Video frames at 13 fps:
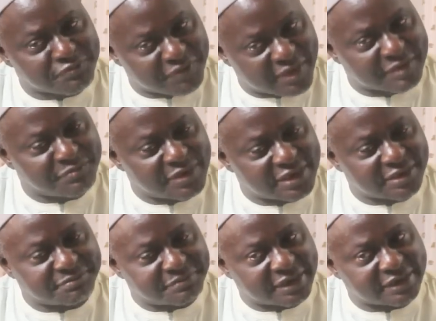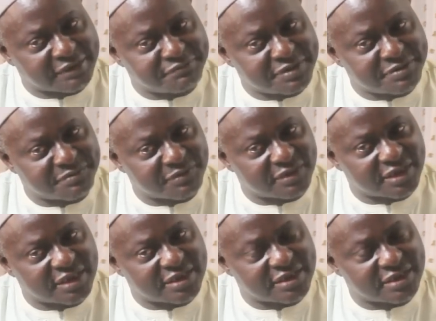preferably
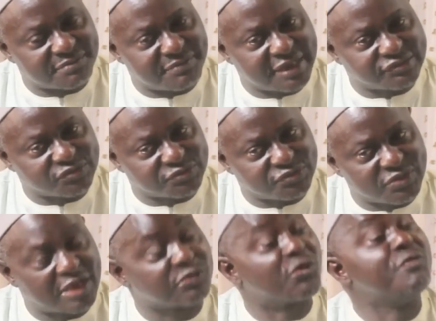if my successor had